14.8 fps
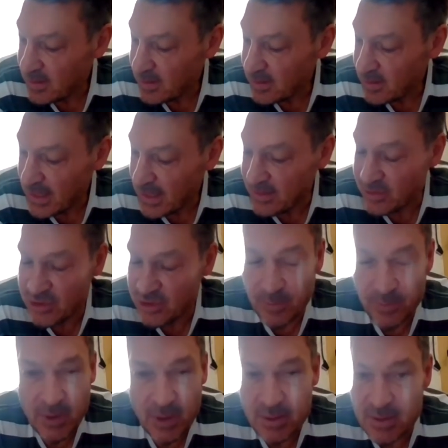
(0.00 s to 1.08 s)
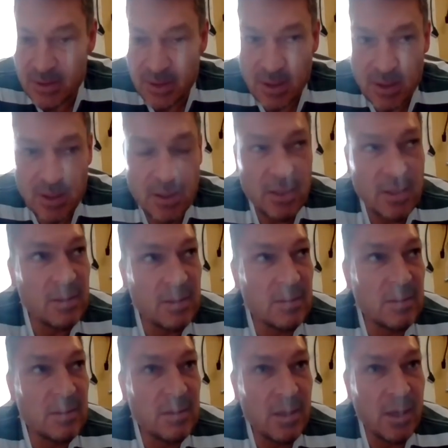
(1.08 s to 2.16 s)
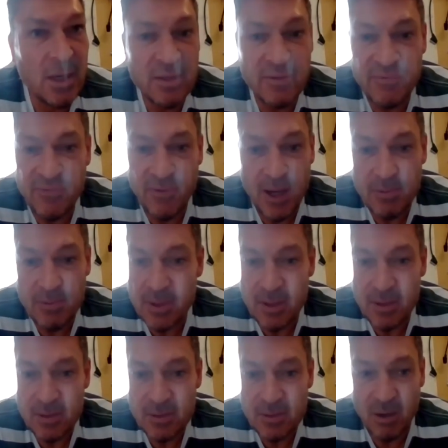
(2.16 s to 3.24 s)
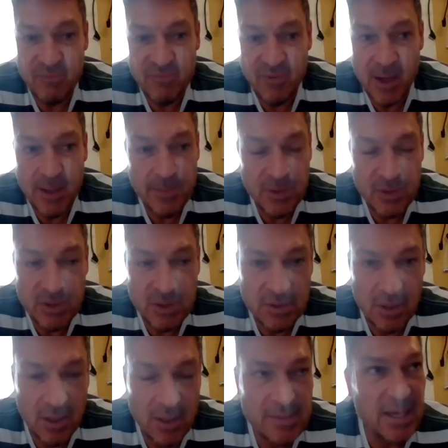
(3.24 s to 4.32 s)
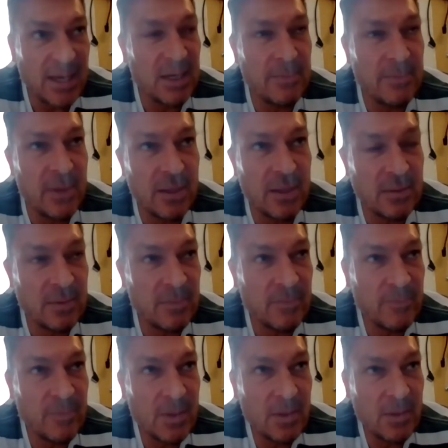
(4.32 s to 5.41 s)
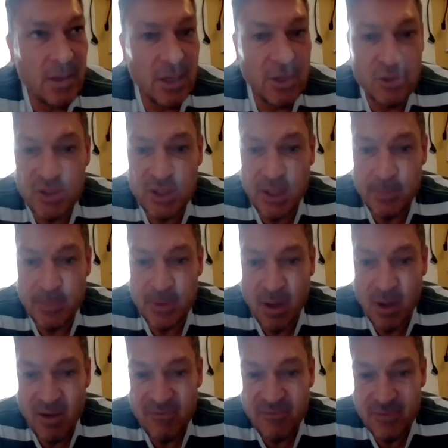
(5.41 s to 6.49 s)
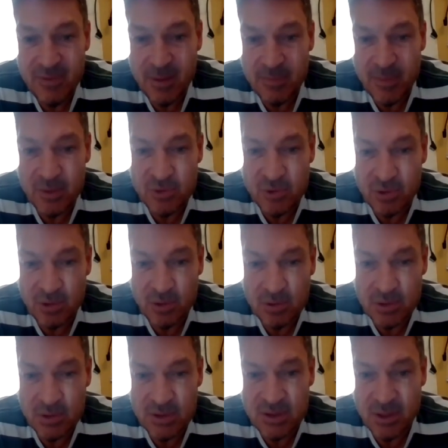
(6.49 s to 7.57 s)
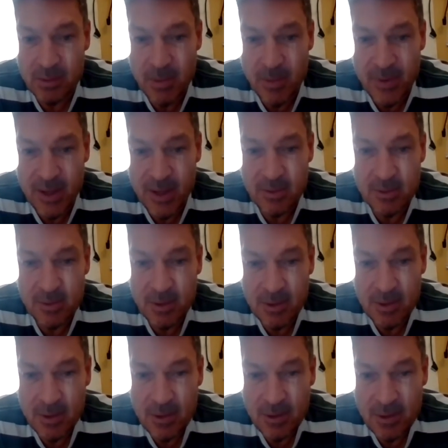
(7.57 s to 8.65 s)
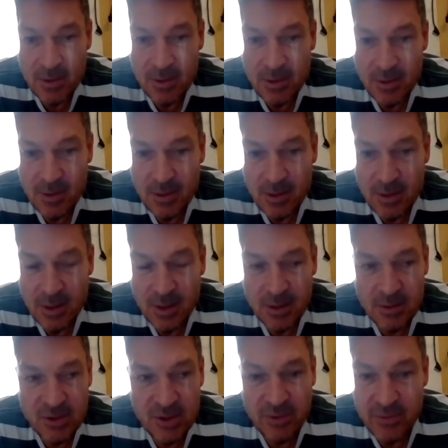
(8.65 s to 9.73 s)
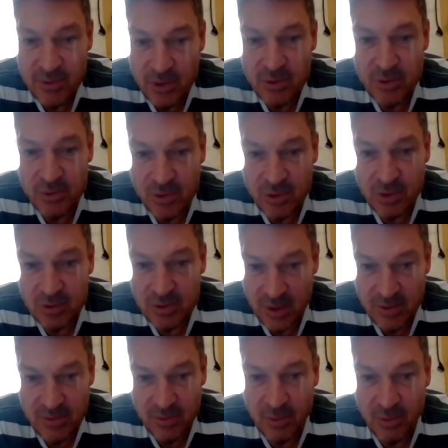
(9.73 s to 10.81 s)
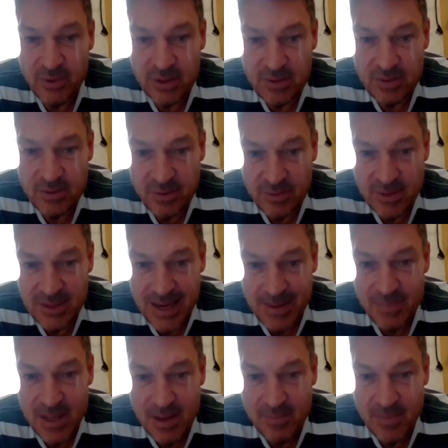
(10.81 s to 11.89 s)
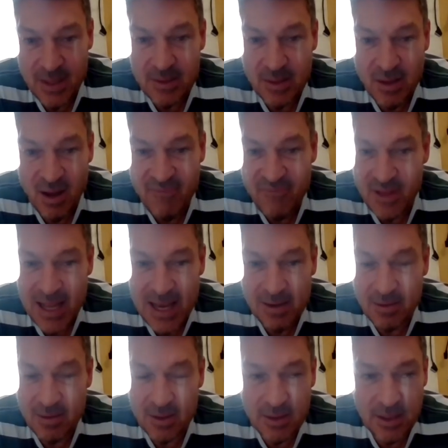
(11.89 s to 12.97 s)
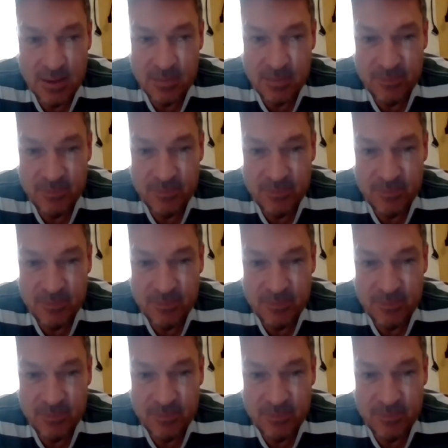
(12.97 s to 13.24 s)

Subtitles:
ends up that I had a fight with her. Not a fight, but she started attacking me, and I used to keep a knife in my drawer at the side of my bed. And she threw the drawer, she threw this cabinet at me, and the knife fell out, and then